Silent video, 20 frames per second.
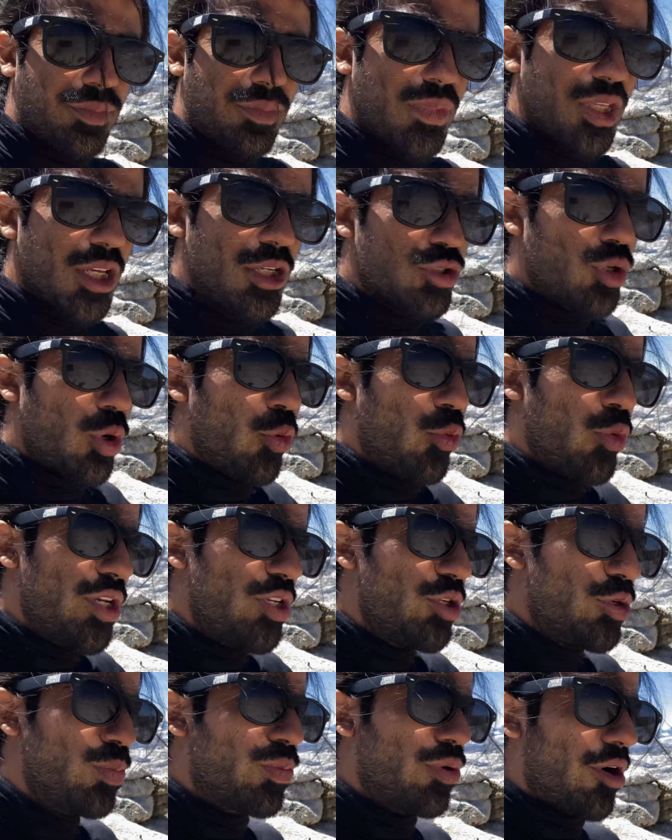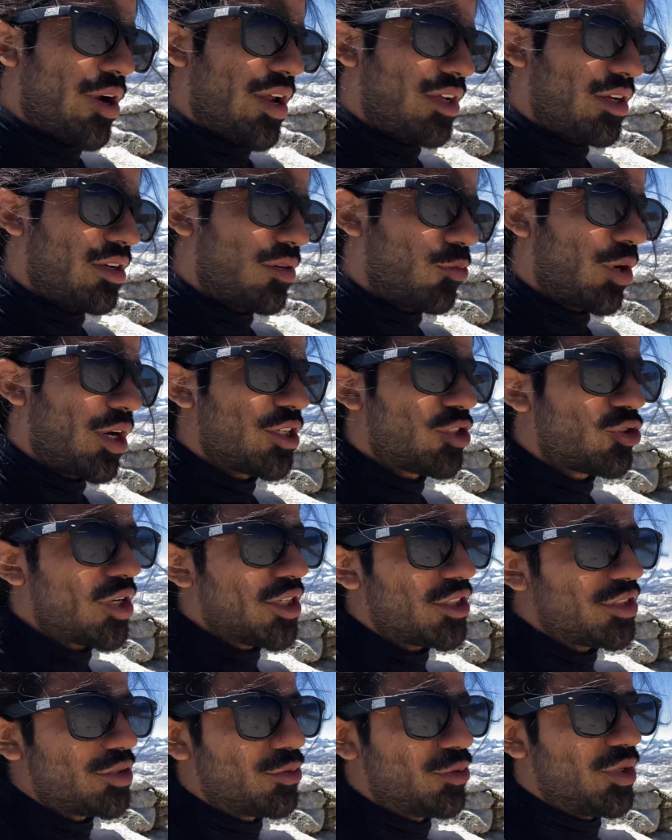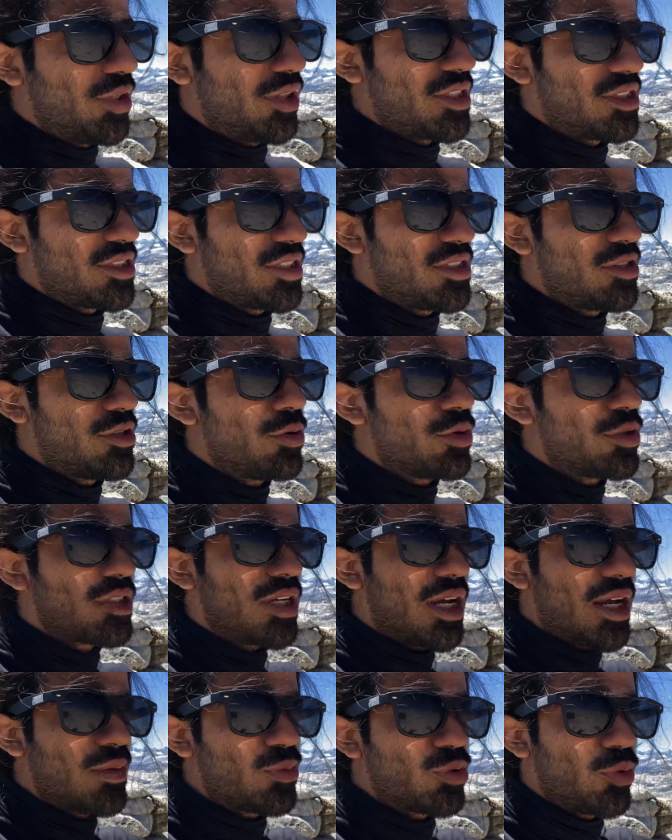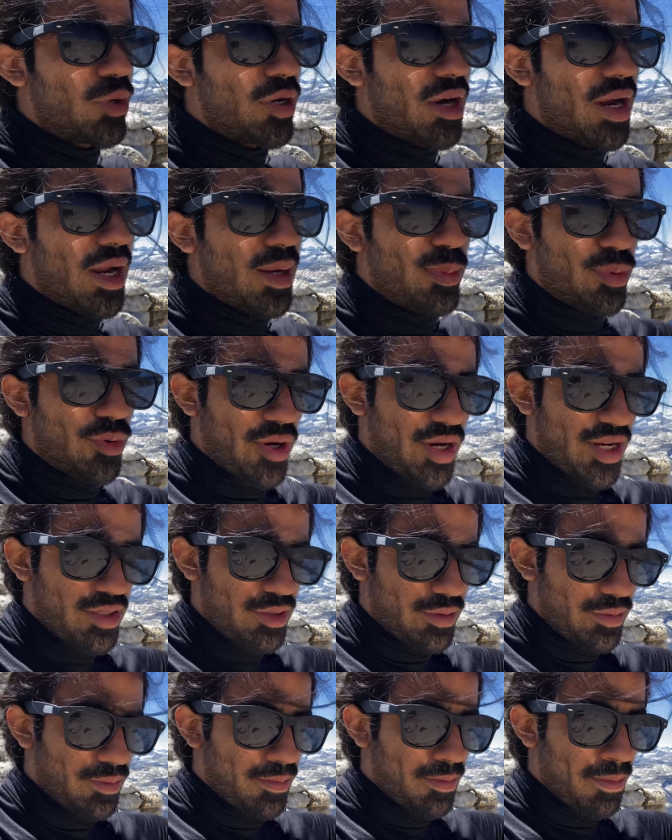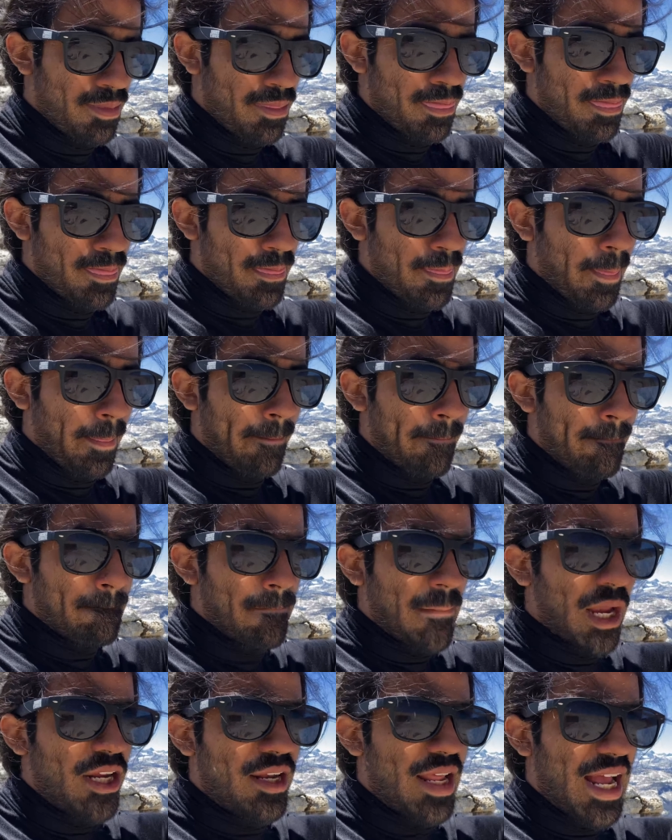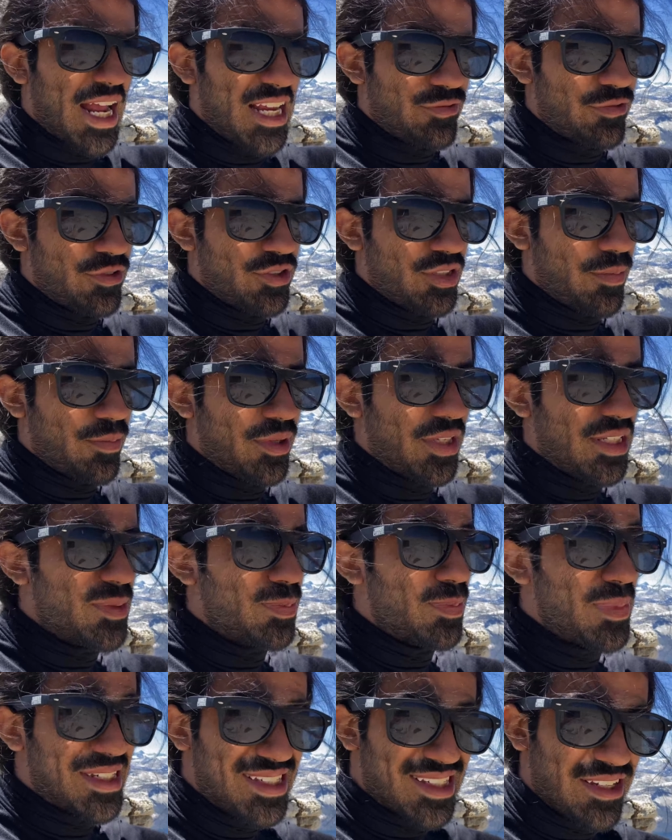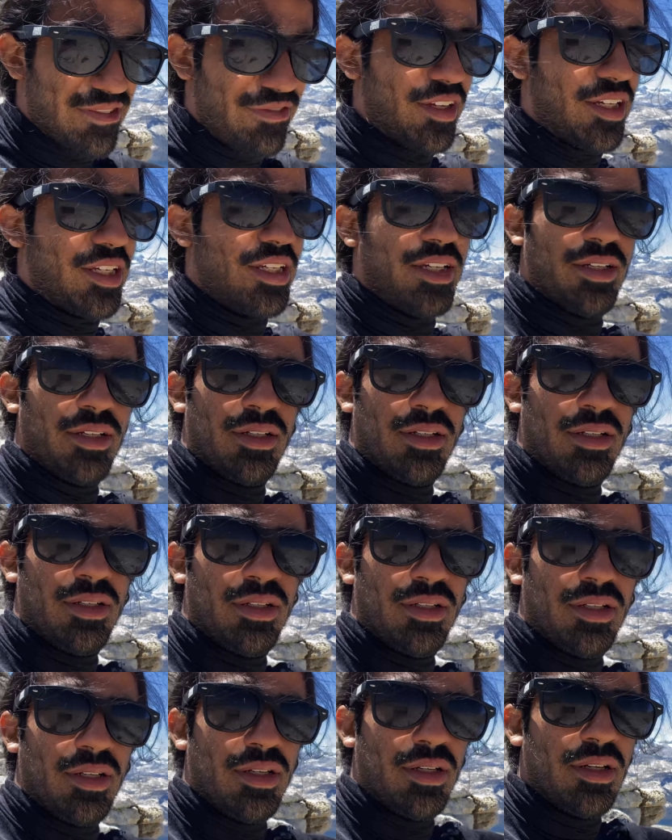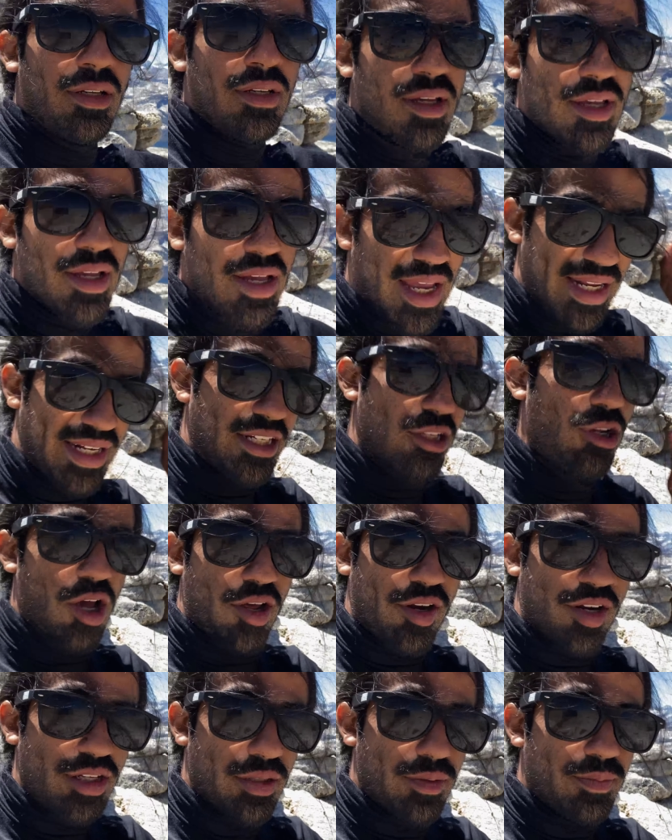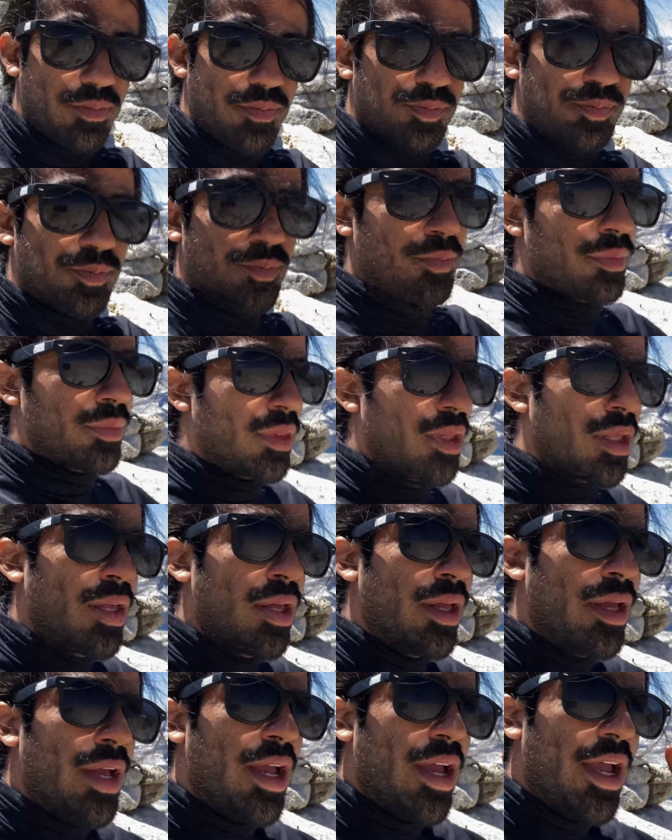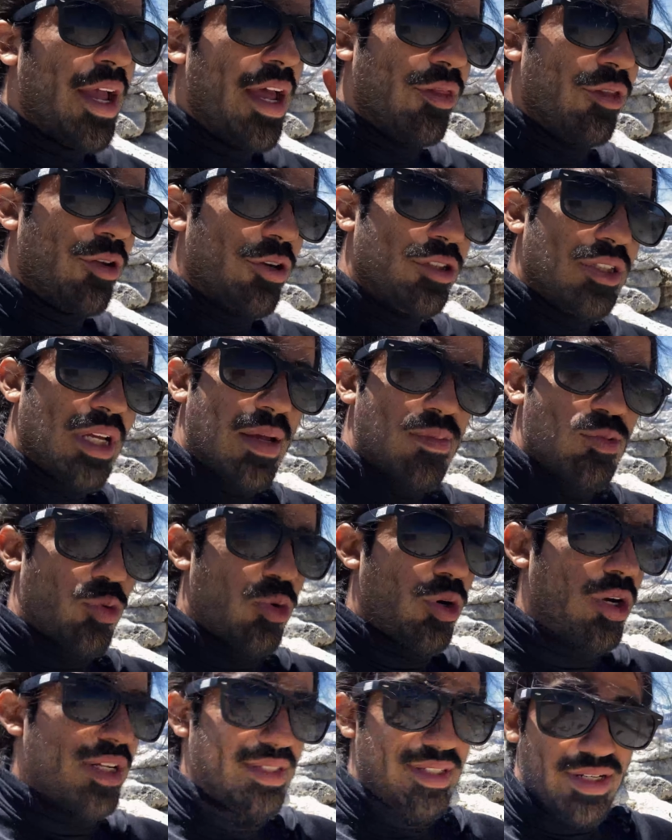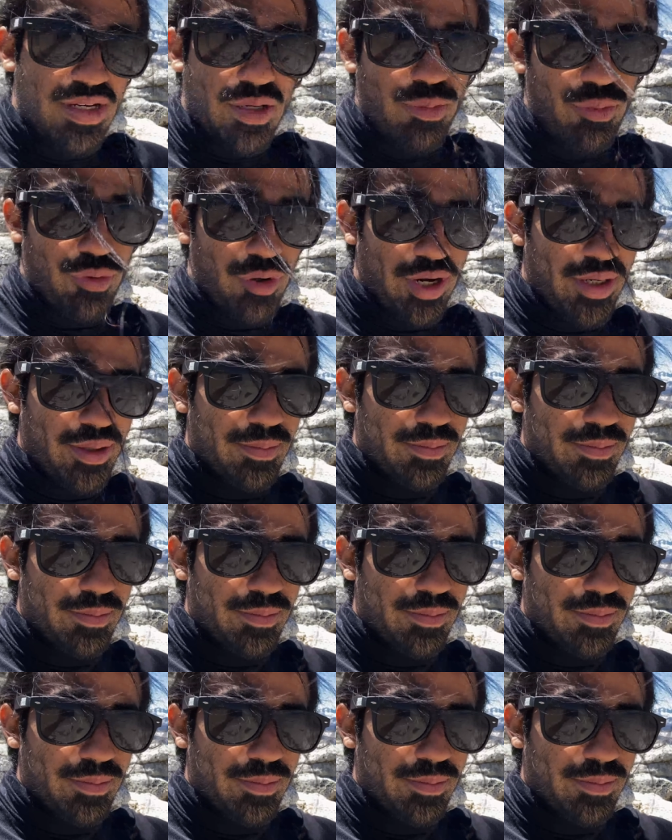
So when you pray, what I try to realize, because there were times where I prayed and asked for something specific and got it, and there are times where I didn't pray